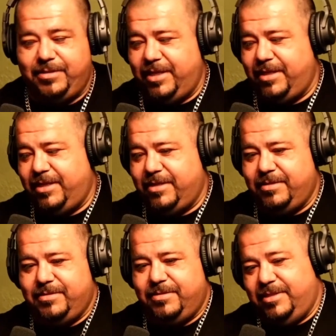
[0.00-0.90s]
and
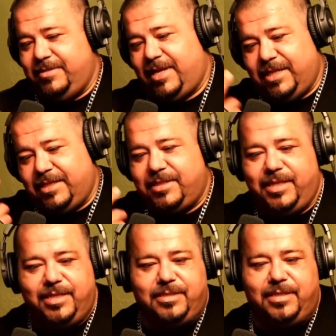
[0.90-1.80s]
then it kind of sticks,